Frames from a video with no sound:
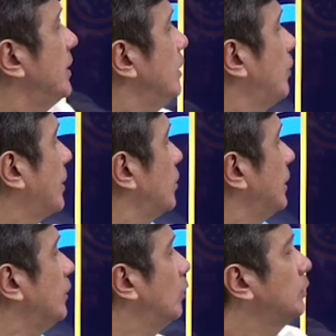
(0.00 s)
you
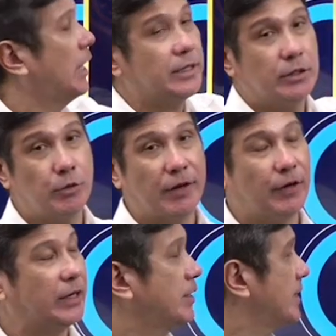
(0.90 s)
actually know that you have
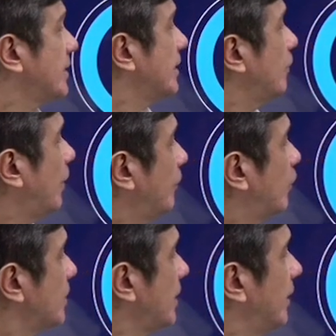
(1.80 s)
165
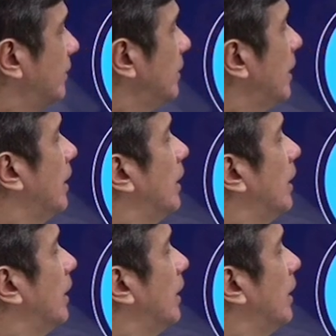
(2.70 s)
for sale.